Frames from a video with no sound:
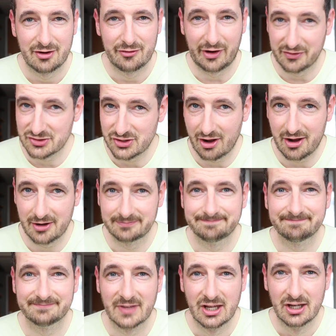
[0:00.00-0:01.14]
5-star
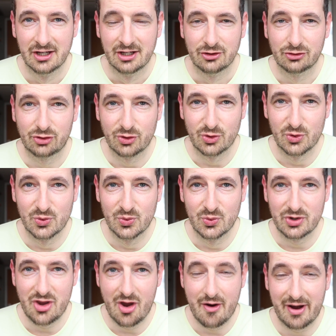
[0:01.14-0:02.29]
to
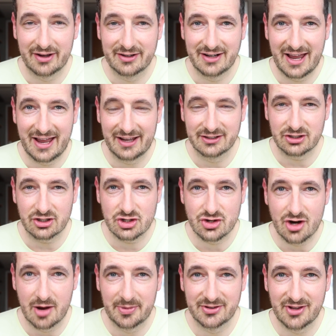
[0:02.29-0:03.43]
Johan and
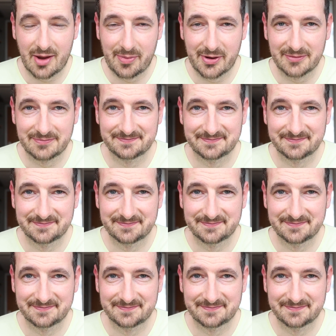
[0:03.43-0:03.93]
Sharp and Dapper.